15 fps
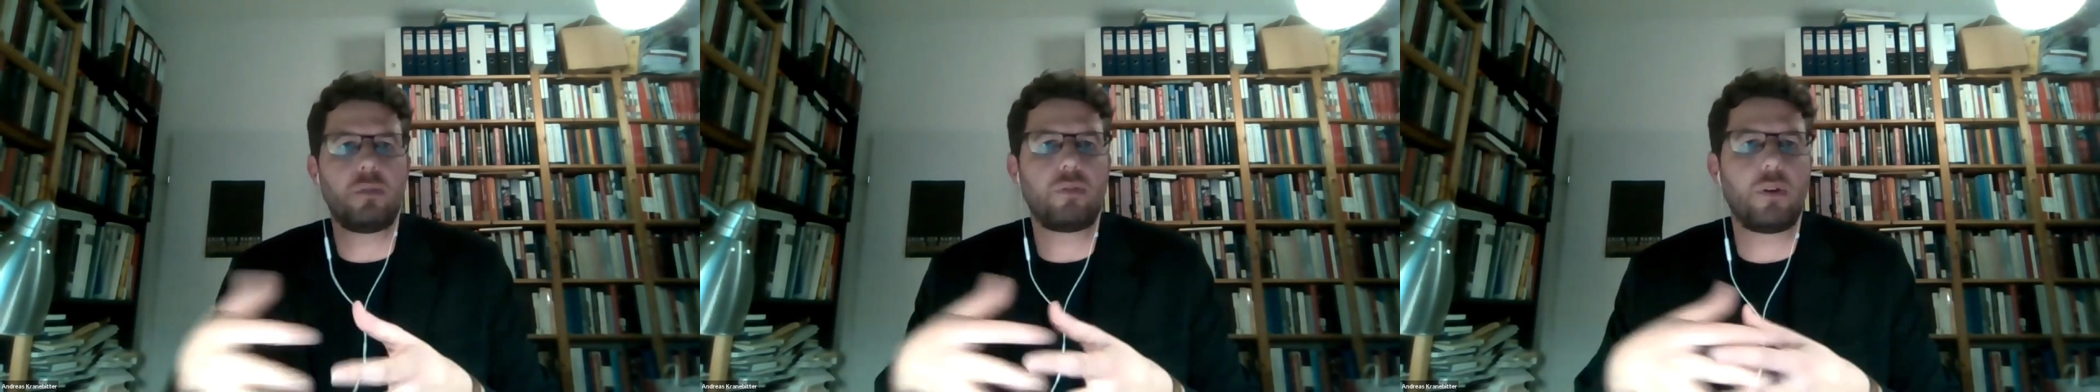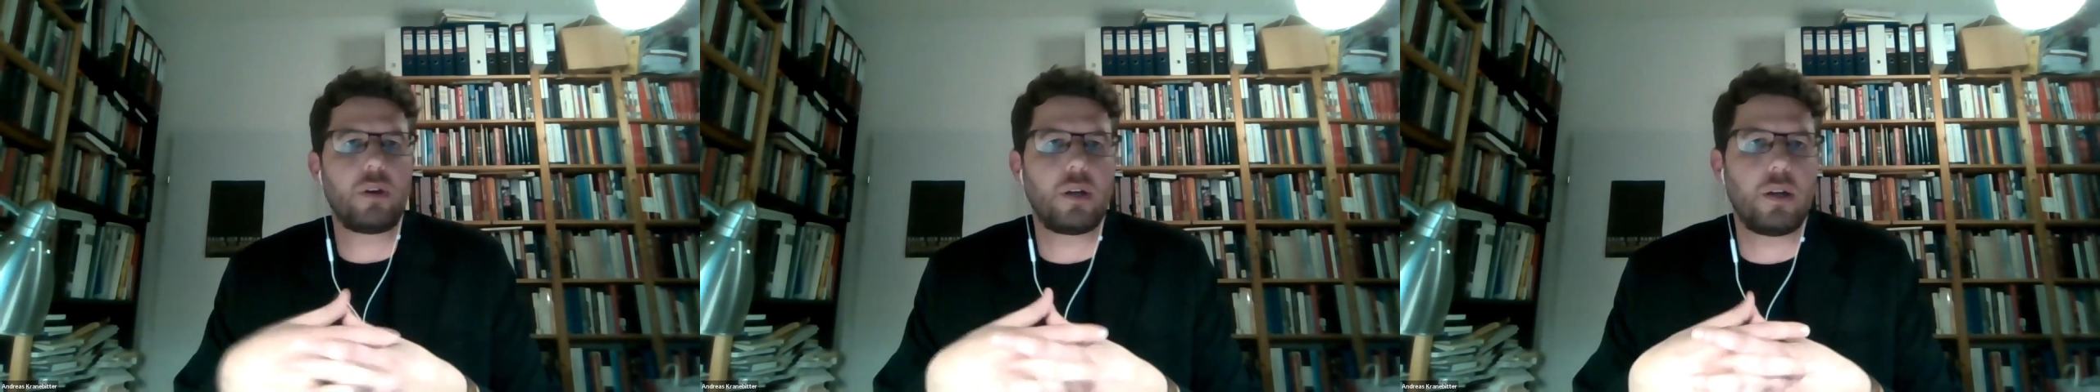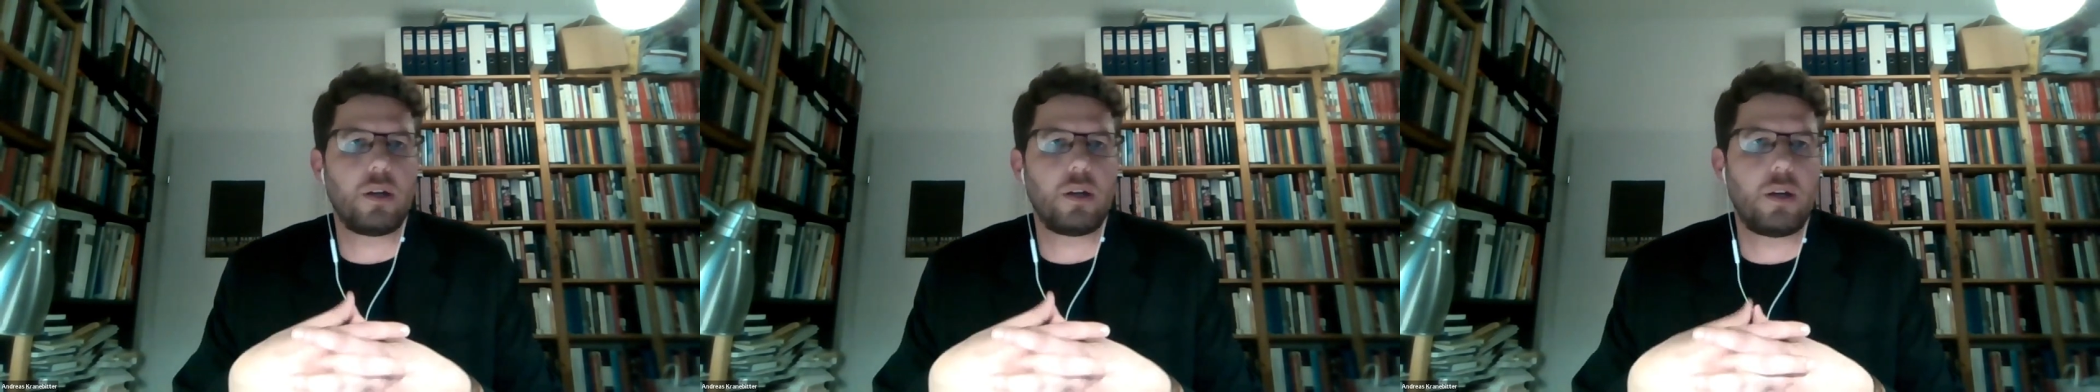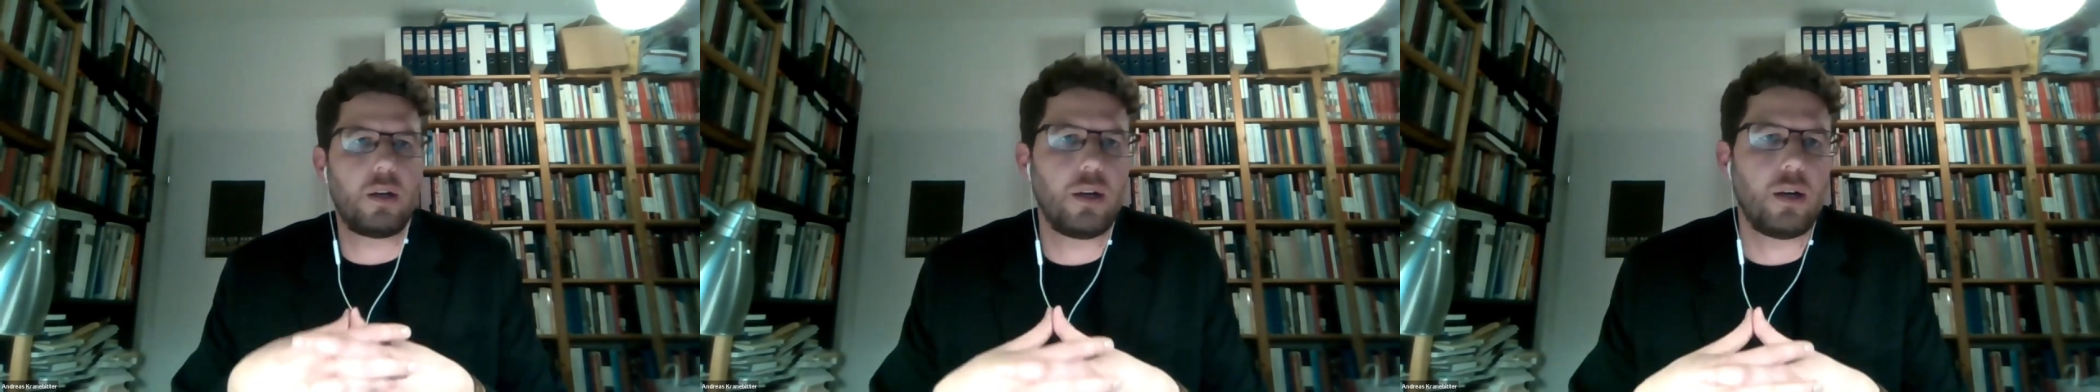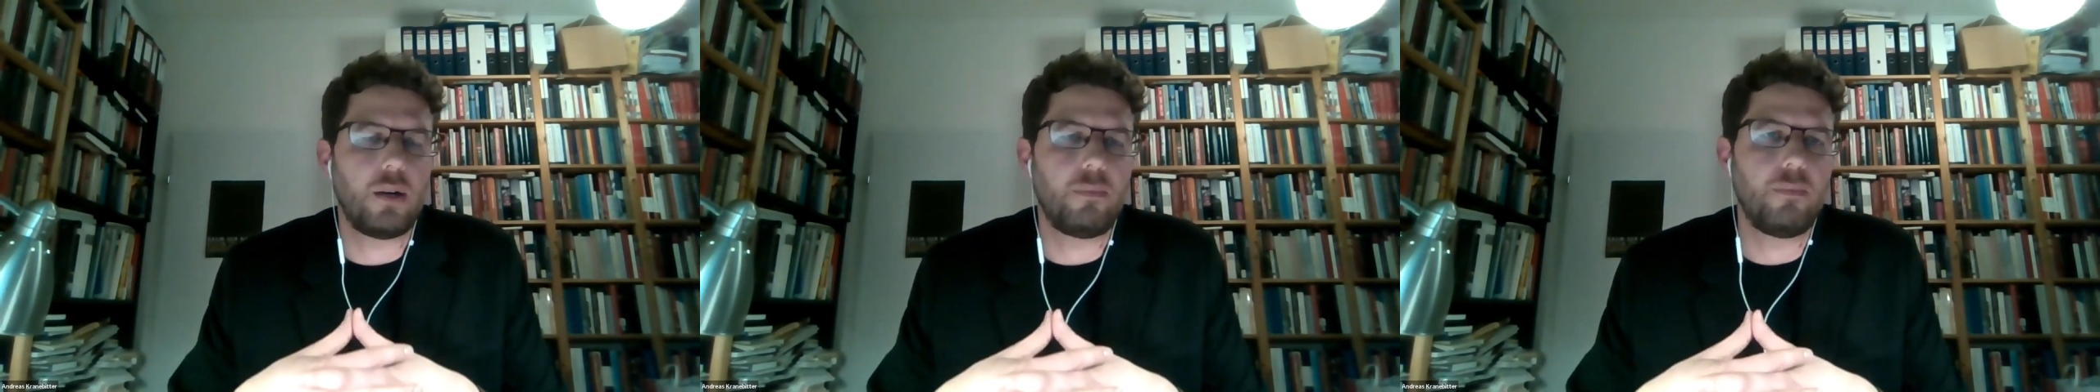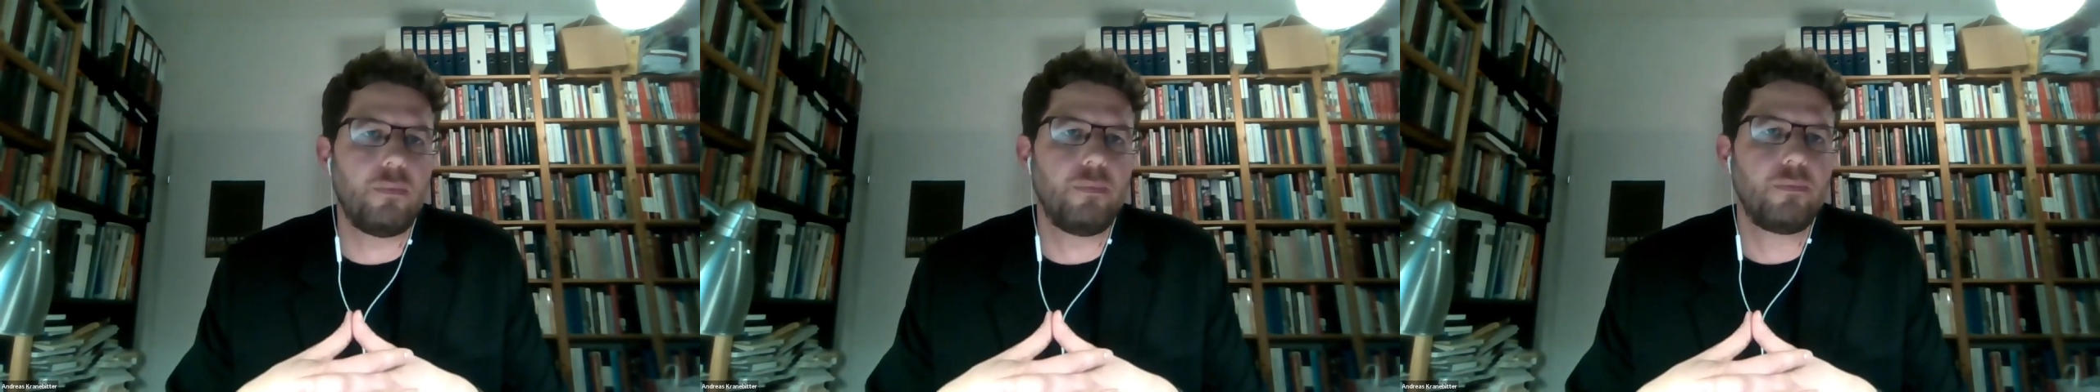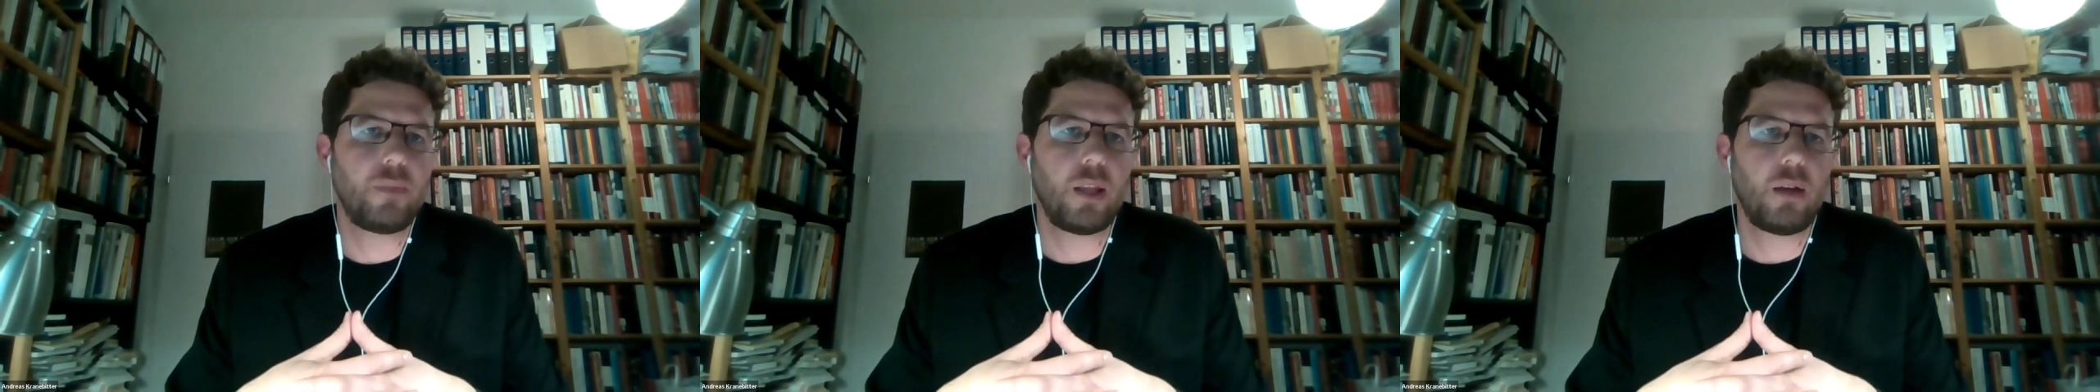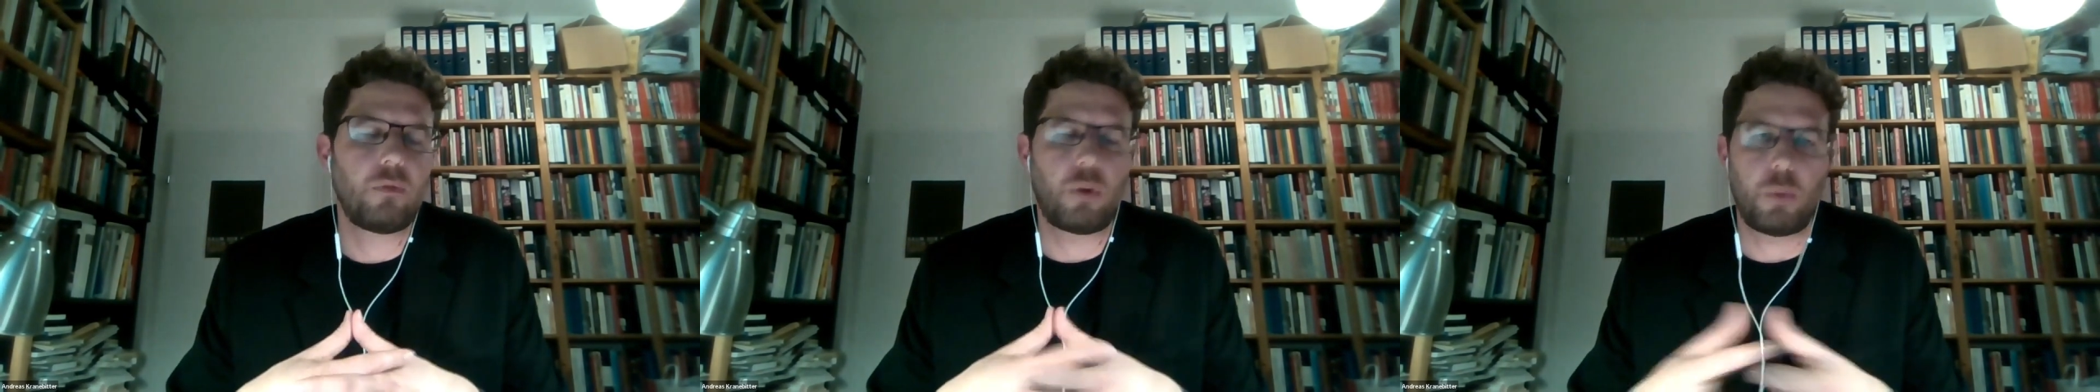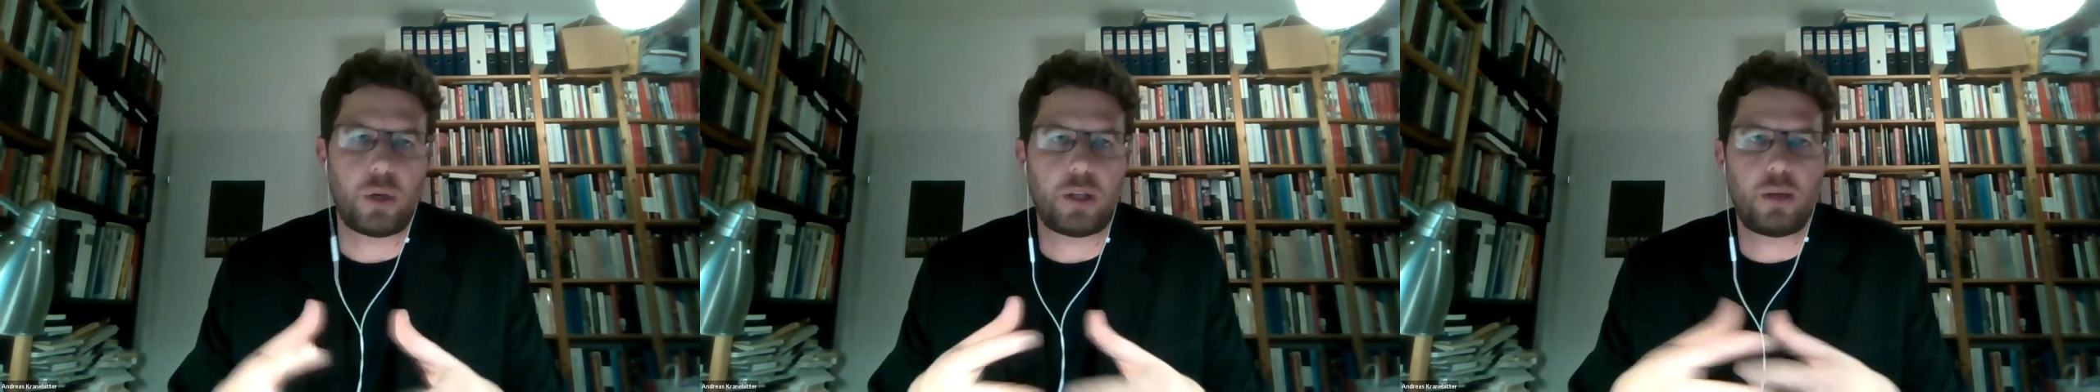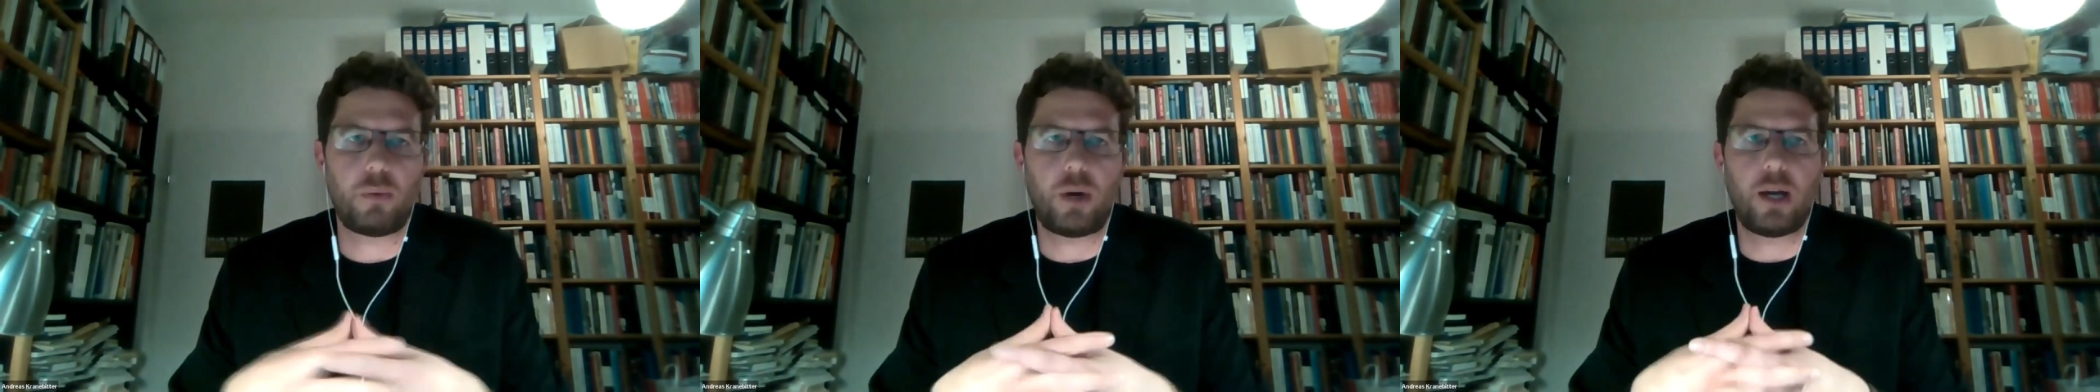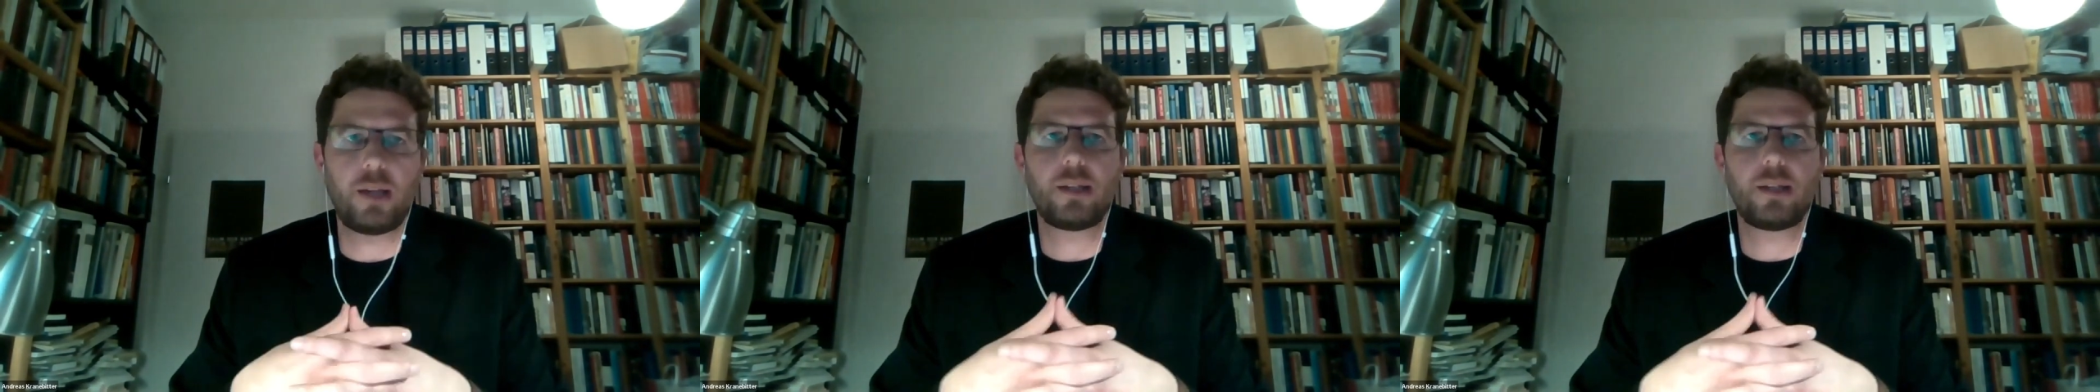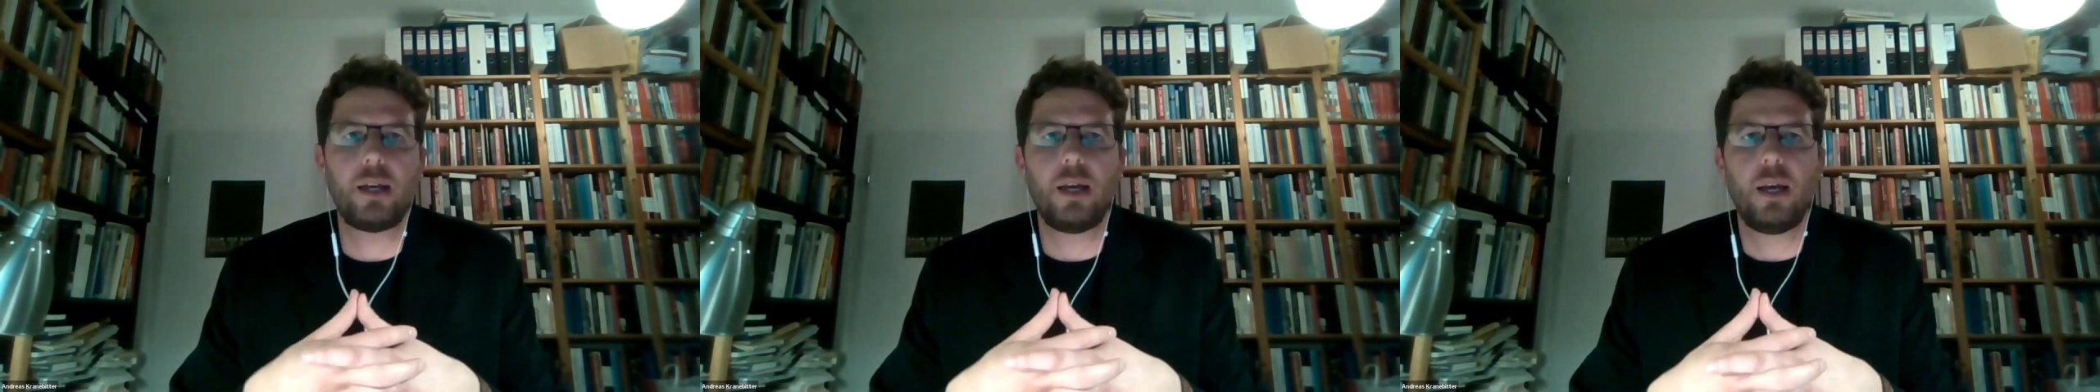for their um, for what they write.